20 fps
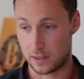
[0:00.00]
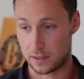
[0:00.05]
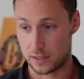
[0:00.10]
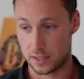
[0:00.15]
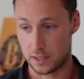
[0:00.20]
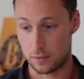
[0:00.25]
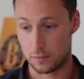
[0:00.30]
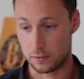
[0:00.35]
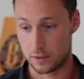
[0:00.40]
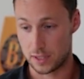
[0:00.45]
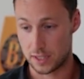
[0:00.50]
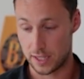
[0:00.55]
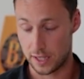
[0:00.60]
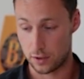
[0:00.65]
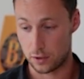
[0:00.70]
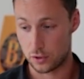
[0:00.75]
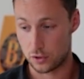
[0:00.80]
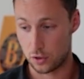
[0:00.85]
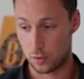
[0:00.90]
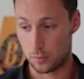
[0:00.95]
So this
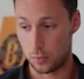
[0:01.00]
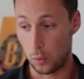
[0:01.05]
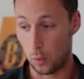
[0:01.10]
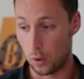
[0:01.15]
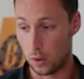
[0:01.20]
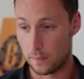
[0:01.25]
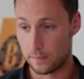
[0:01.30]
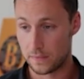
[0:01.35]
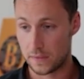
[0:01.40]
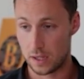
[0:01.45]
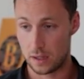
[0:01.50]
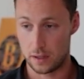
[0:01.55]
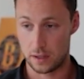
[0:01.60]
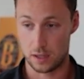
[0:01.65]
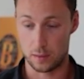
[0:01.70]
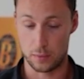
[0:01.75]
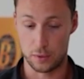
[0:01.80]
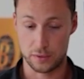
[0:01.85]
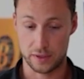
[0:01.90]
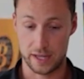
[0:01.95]
Airdrop pool, you're
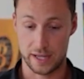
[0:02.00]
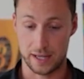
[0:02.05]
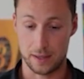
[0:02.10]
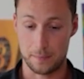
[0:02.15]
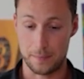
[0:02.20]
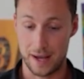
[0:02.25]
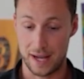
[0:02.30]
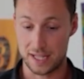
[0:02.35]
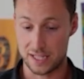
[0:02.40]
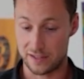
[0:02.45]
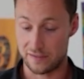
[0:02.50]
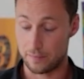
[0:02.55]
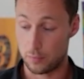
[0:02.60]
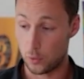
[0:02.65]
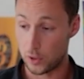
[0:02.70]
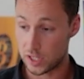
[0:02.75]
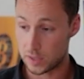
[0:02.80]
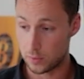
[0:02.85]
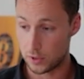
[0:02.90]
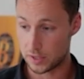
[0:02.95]
both getting a massive
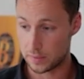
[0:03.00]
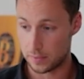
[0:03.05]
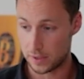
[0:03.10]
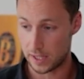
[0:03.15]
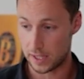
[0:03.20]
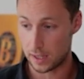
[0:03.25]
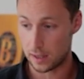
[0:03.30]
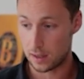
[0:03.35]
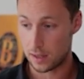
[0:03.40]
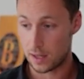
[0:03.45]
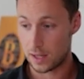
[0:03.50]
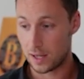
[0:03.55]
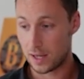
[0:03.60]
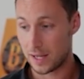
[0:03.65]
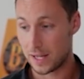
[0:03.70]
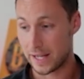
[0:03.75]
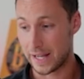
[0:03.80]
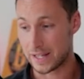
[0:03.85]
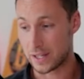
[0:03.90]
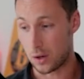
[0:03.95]
points multiplier
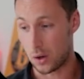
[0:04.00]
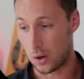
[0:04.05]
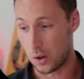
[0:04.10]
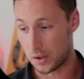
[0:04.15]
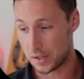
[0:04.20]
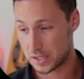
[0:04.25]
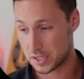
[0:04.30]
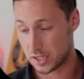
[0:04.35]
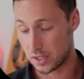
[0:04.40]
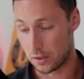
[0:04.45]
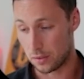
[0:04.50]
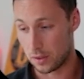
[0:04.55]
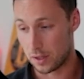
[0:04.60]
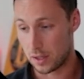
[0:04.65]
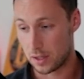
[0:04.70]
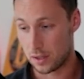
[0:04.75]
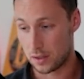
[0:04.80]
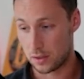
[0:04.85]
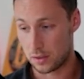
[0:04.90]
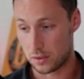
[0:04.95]
and also
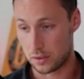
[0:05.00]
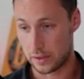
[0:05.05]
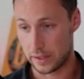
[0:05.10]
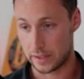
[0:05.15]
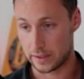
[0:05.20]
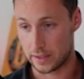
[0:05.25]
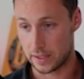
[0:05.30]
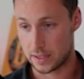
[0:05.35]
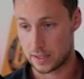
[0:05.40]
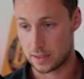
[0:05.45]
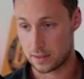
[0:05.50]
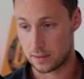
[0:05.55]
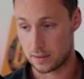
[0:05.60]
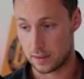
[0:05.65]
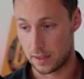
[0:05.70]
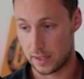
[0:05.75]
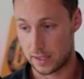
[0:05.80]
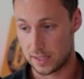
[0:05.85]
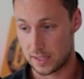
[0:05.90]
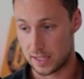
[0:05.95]
earning this nice